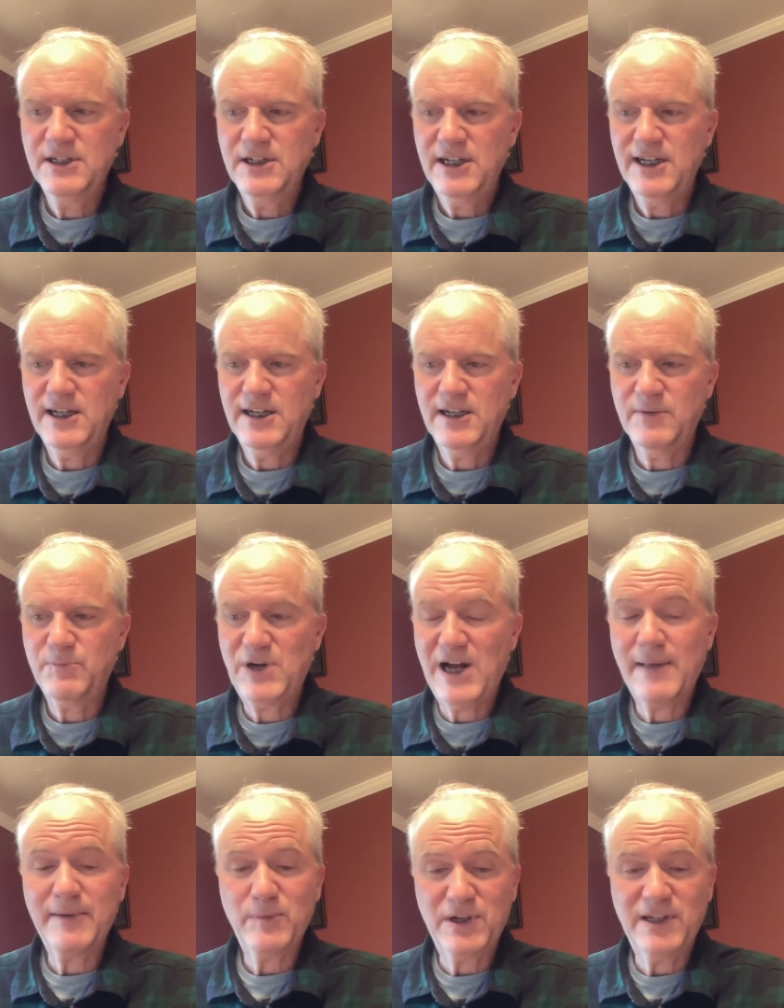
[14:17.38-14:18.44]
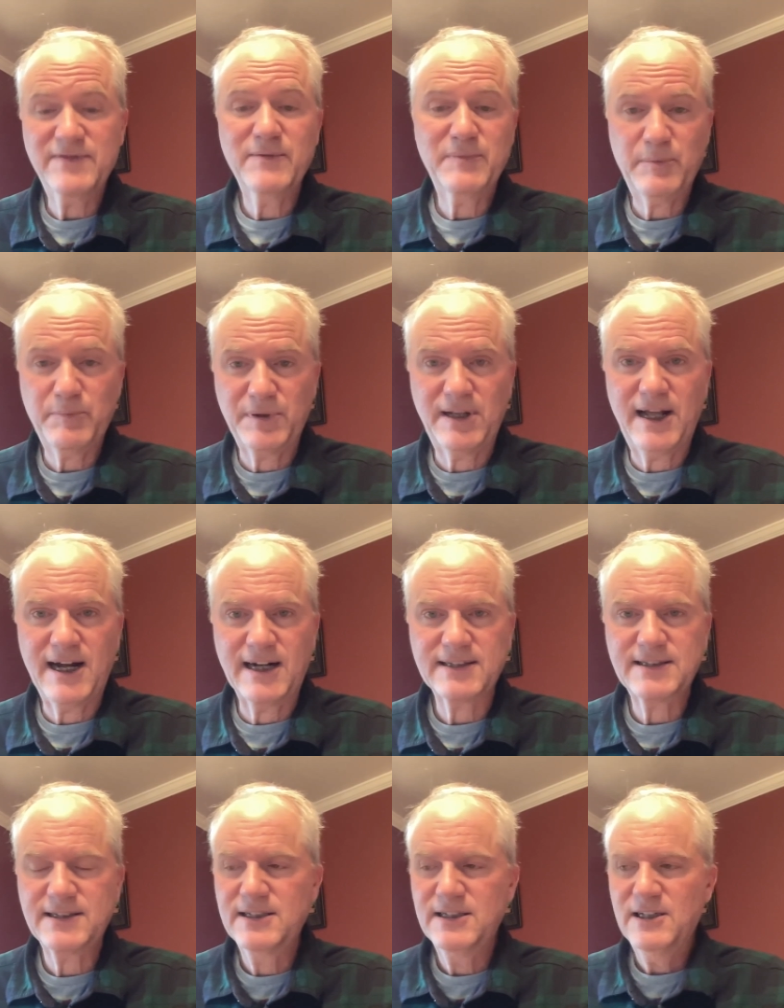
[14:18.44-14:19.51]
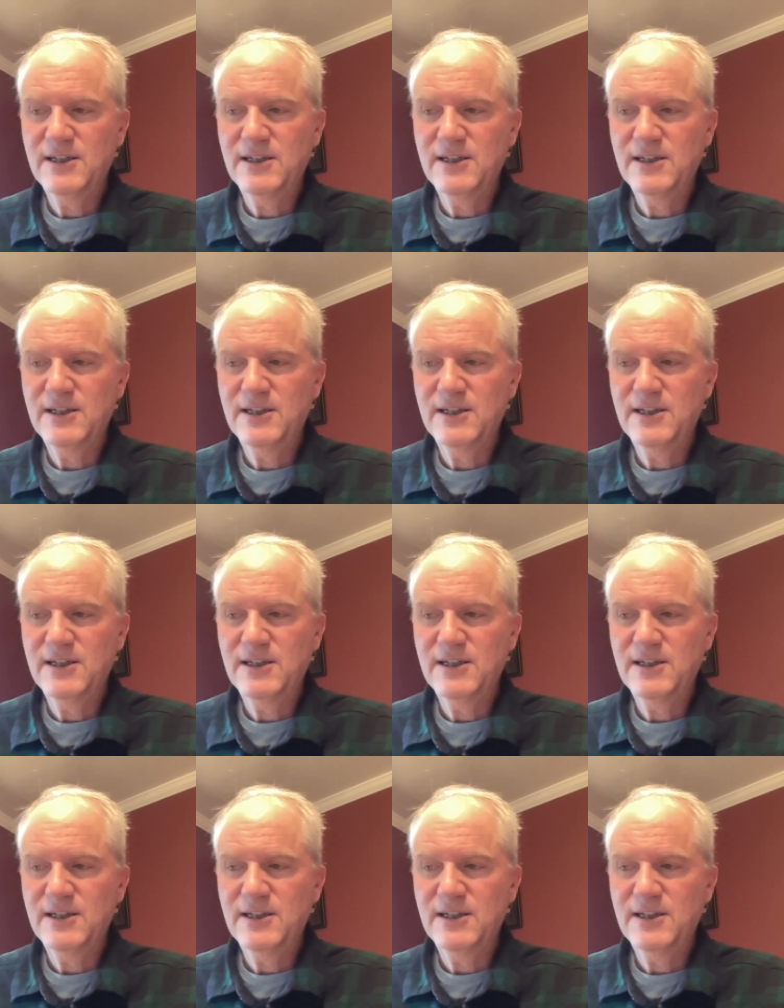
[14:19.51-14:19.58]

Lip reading: It probably would even be blocked,